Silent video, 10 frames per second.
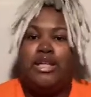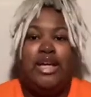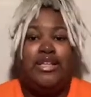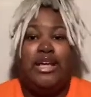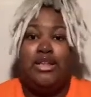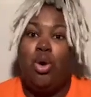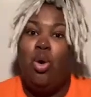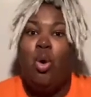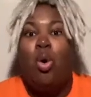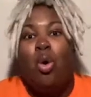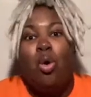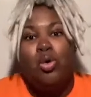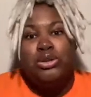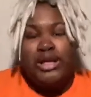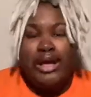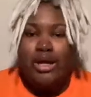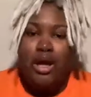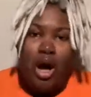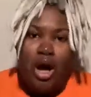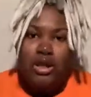to take the whole day to
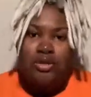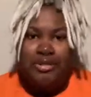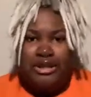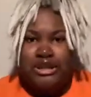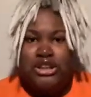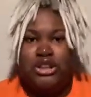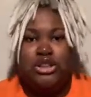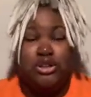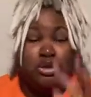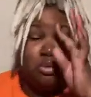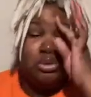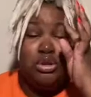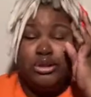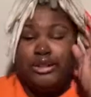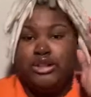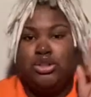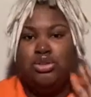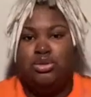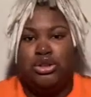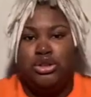call and message the schools or
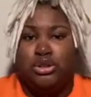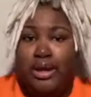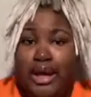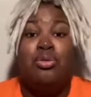institutions, okay?